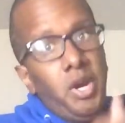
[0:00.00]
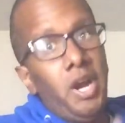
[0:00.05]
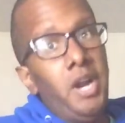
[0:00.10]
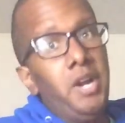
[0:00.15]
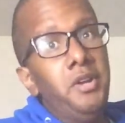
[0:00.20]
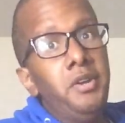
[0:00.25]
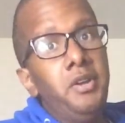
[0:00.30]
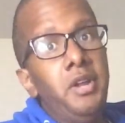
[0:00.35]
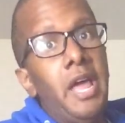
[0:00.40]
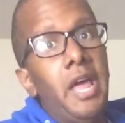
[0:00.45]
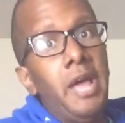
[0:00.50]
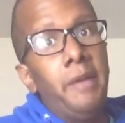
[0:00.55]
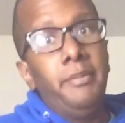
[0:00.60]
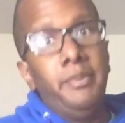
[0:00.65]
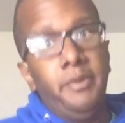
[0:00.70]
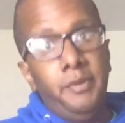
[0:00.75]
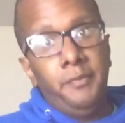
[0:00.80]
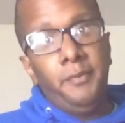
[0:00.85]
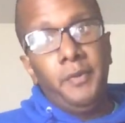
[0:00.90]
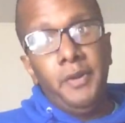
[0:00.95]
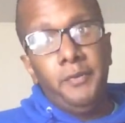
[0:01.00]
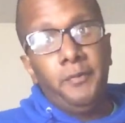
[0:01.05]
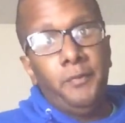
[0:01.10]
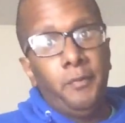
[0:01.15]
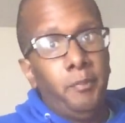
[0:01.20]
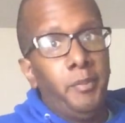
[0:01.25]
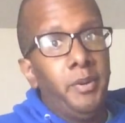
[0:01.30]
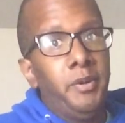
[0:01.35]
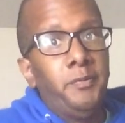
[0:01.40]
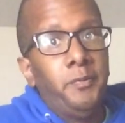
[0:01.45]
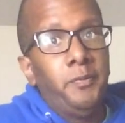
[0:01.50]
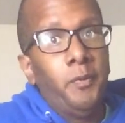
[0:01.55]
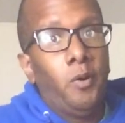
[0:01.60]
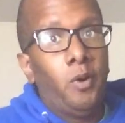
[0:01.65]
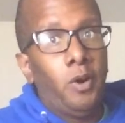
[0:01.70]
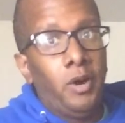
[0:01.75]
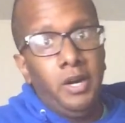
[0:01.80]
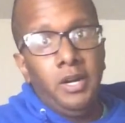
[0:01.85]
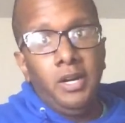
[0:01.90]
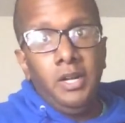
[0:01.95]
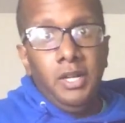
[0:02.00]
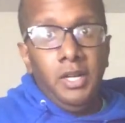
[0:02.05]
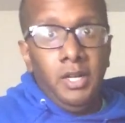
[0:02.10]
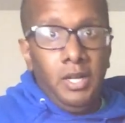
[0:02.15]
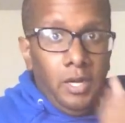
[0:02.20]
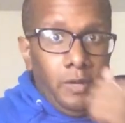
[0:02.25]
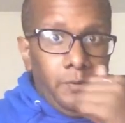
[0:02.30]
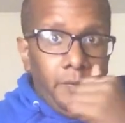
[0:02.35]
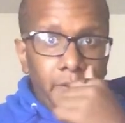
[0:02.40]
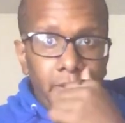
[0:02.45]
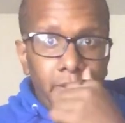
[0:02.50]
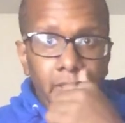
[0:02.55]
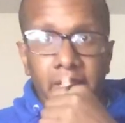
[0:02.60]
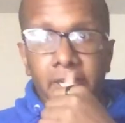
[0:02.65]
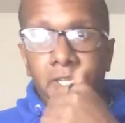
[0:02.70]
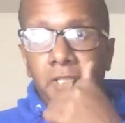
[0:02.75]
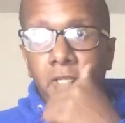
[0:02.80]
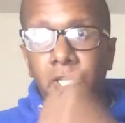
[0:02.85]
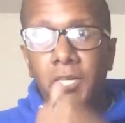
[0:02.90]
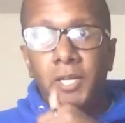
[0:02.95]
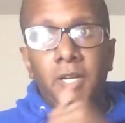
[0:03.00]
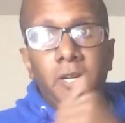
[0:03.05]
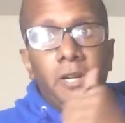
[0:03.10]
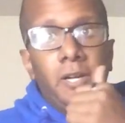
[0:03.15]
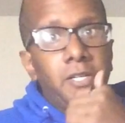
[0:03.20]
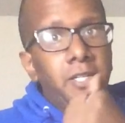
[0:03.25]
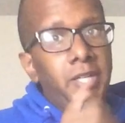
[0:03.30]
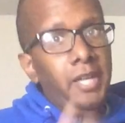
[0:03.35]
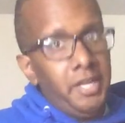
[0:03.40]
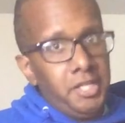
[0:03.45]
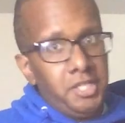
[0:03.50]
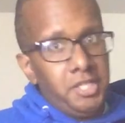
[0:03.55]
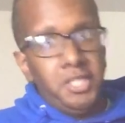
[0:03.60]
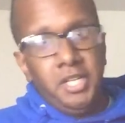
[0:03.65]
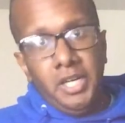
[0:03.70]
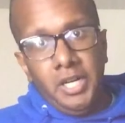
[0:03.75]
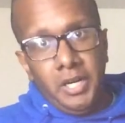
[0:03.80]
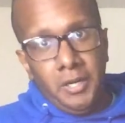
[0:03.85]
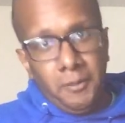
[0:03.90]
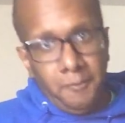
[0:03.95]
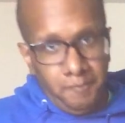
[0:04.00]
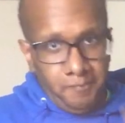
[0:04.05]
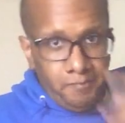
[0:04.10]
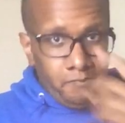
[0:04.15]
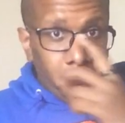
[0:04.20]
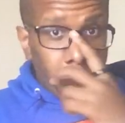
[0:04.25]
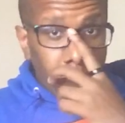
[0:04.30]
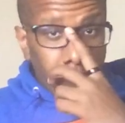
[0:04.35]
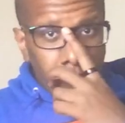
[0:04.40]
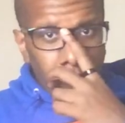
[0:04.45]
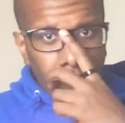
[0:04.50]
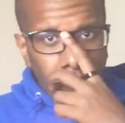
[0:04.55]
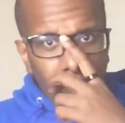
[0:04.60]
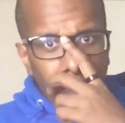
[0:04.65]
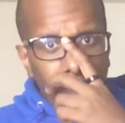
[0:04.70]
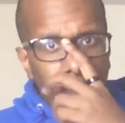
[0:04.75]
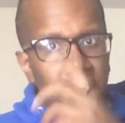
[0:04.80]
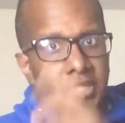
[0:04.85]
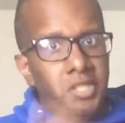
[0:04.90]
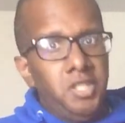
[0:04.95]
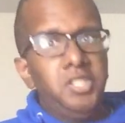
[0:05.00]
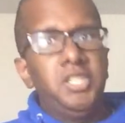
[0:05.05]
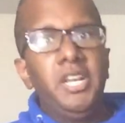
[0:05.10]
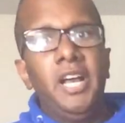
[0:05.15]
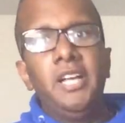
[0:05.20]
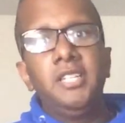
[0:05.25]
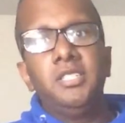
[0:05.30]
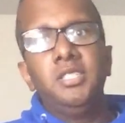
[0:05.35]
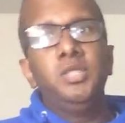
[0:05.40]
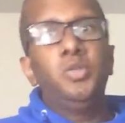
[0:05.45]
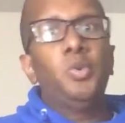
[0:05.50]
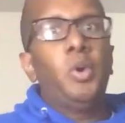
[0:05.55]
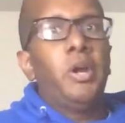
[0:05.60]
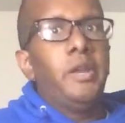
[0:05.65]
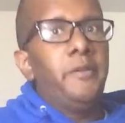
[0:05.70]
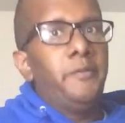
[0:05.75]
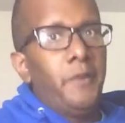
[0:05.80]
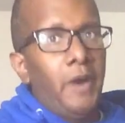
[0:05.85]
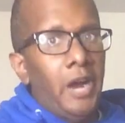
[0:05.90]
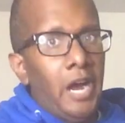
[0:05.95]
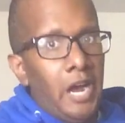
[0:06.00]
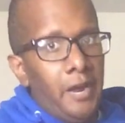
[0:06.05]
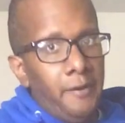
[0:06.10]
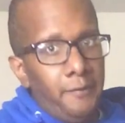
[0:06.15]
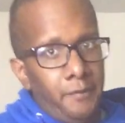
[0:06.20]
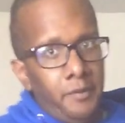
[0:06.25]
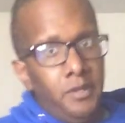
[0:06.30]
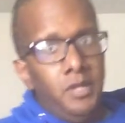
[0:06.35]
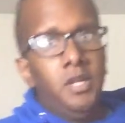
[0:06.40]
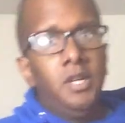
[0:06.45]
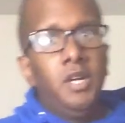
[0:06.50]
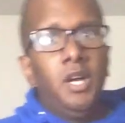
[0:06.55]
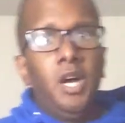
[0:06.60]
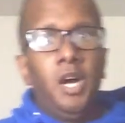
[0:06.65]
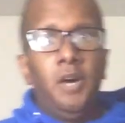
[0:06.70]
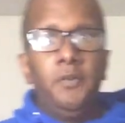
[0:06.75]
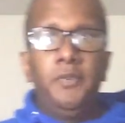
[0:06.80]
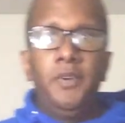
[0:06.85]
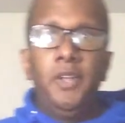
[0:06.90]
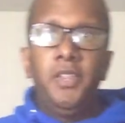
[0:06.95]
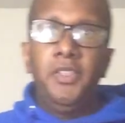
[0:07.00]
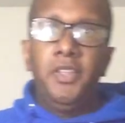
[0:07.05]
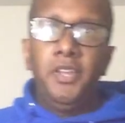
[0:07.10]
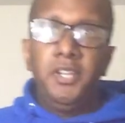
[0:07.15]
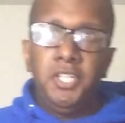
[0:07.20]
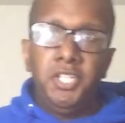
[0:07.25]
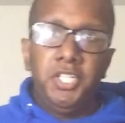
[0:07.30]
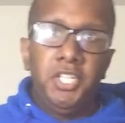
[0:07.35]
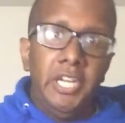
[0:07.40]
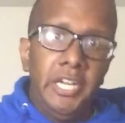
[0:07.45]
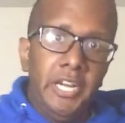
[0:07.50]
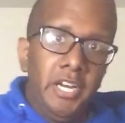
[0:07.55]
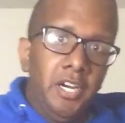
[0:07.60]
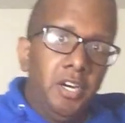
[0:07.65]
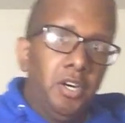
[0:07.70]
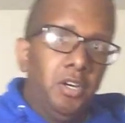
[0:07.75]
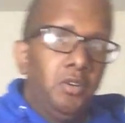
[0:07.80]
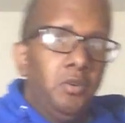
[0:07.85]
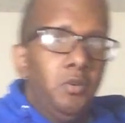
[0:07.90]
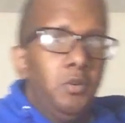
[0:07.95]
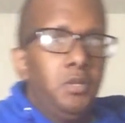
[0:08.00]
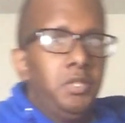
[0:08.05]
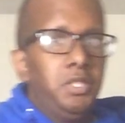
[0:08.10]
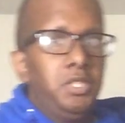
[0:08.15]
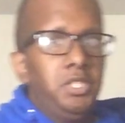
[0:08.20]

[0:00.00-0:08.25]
to try to do that in the free before of a next year, a next year, 2025, of a, the SHIELD